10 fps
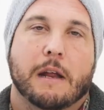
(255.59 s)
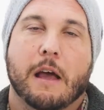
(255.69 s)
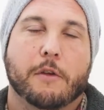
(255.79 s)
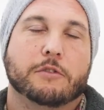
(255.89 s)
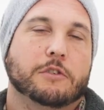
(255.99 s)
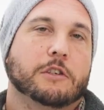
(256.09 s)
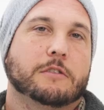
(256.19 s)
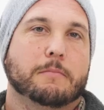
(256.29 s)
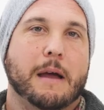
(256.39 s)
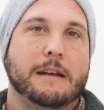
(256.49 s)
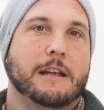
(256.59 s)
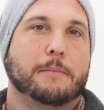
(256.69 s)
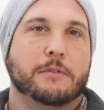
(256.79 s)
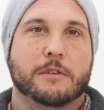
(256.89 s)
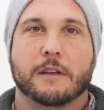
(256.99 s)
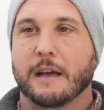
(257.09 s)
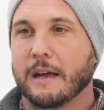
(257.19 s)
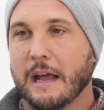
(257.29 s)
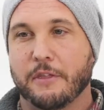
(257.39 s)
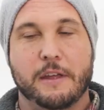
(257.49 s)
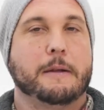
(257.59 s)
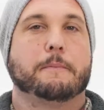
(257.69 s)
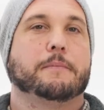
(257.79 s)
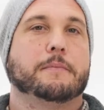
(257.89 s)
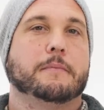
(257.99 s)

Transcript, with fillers: So now those are just my tips. I think